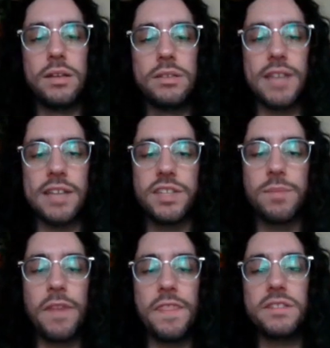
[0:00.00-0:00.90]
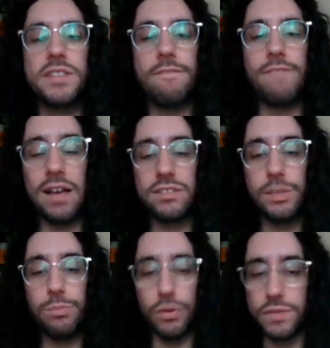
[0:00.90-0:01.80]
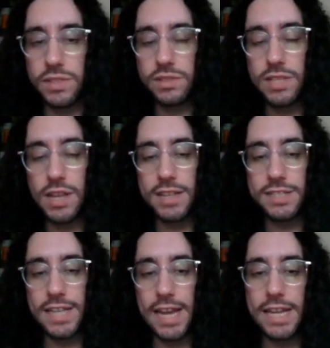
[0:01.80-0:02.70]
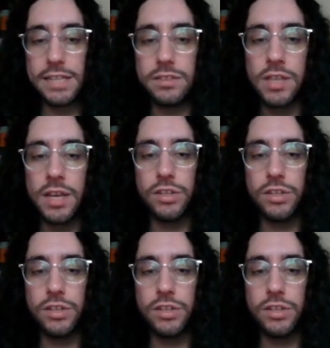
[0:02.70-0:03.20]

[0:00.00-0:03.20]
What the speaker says: Testing methods have vastly improved since the 1980s.